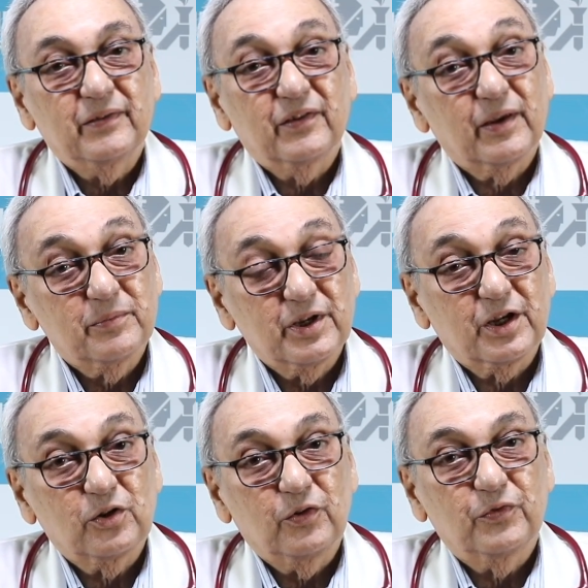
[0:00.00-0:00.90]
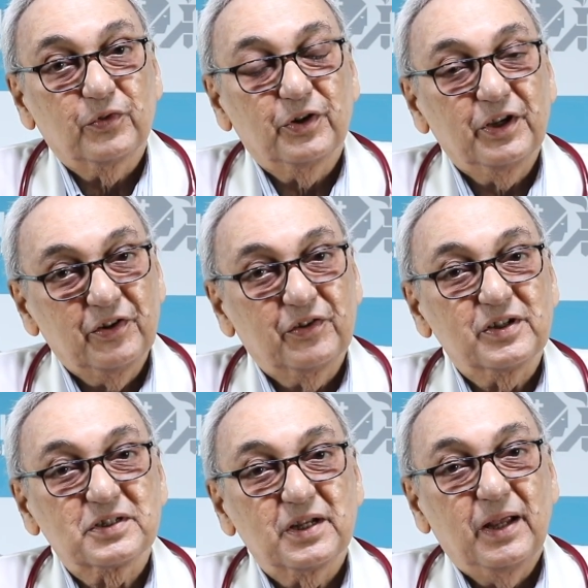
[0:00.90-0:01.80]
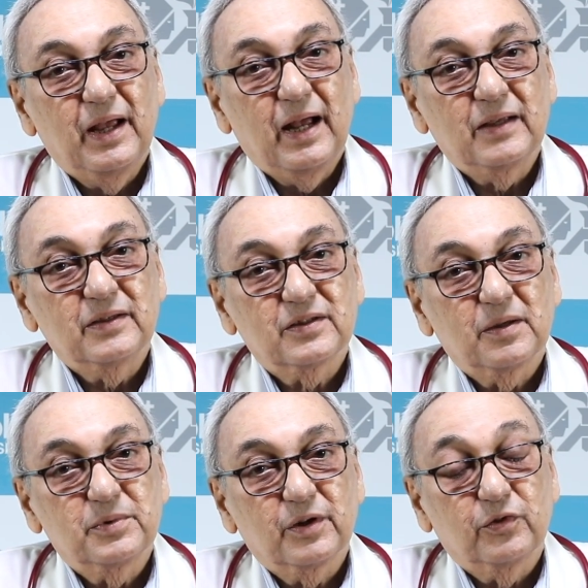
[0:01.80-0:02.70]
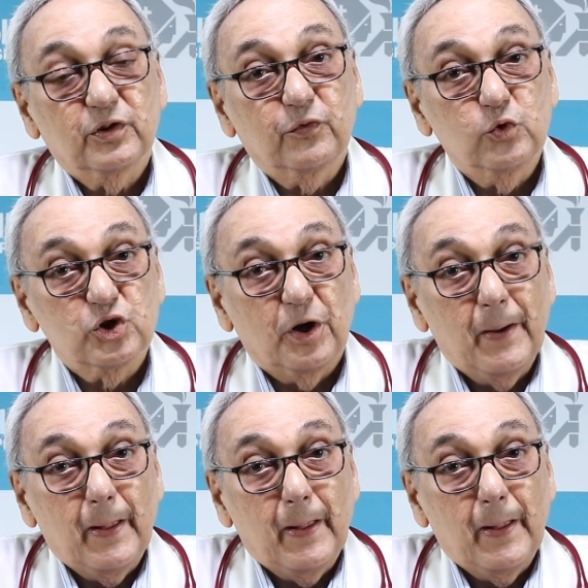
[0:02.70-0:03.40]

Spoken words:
subject of interest, as a subject for the future.